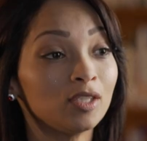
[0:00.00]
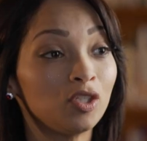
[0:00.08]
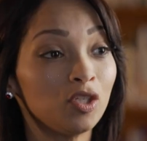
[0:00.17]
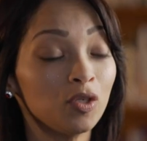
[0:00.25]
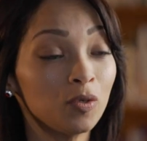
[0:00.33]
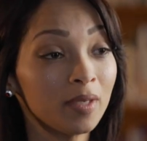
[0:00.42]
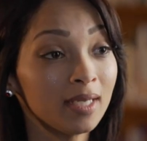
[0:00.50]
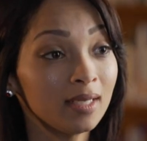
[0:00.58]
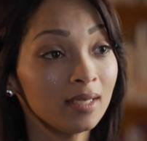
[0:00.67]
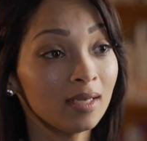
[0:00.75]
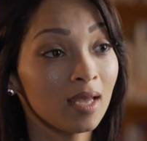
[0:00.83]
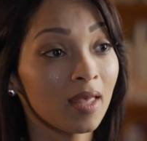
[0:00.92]
During
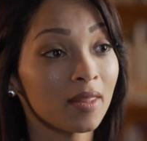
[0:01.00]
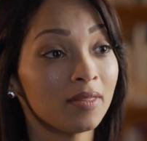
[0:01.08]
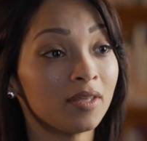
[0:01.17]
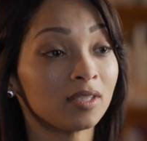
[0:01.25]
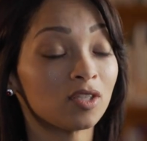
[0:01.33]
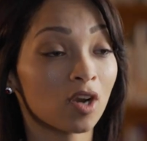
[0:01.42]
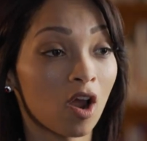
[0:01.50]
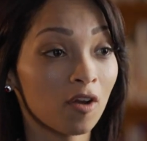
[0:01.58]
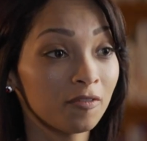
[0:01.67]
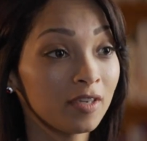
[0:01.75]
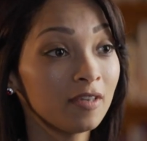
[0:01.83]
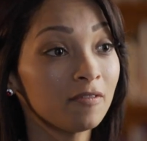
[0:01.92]
the
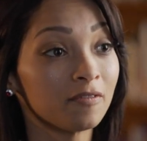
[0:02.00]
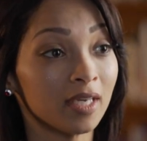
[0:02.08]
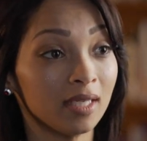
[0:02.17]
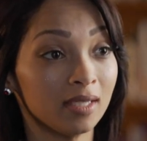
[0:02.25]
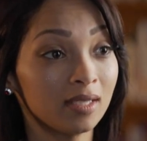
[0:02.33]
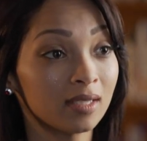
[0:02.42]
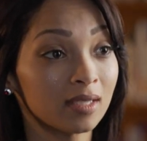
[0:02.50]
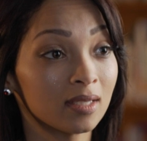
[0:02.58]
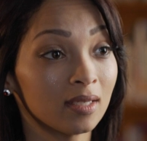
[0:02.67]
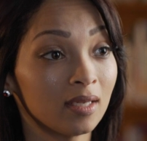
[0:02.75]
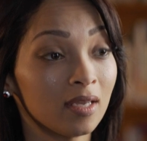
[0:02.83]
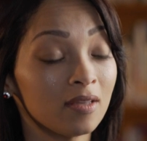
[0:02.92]
drafting phase,
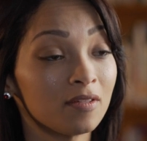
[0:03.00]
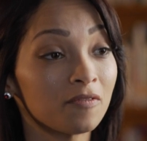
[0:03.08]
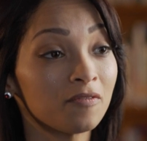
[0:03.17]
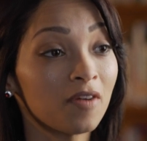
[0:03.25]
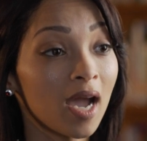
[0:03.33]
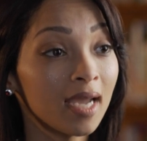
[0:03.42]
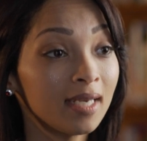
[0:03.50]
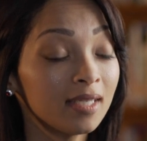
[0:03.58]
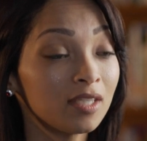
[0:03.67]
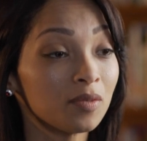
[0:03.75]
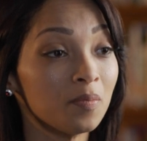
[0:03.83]
the Finance